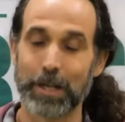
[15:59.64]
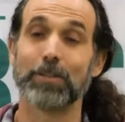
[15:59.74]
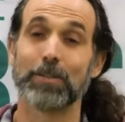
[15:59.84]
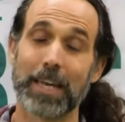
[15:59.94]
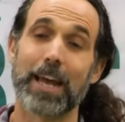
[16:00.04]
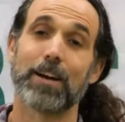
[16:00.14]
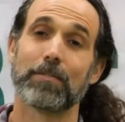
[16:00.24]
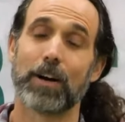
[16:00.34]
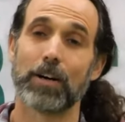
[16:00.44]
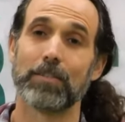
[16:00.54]
better care
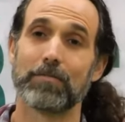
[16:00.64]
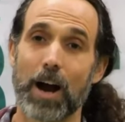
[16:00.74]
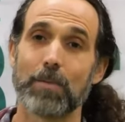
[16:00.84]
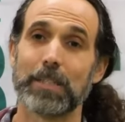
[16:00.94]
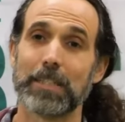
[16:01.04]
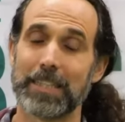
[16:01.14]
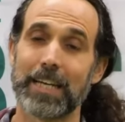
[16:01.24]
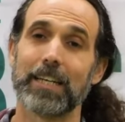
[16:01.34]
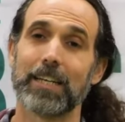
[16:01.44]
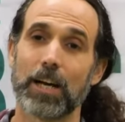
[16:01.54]
of our environment and
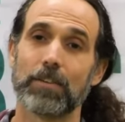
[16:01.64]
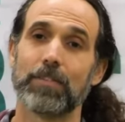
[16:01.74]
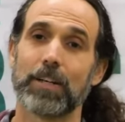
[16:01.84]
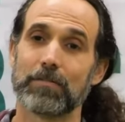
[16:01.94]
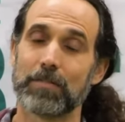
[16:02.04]
taking care of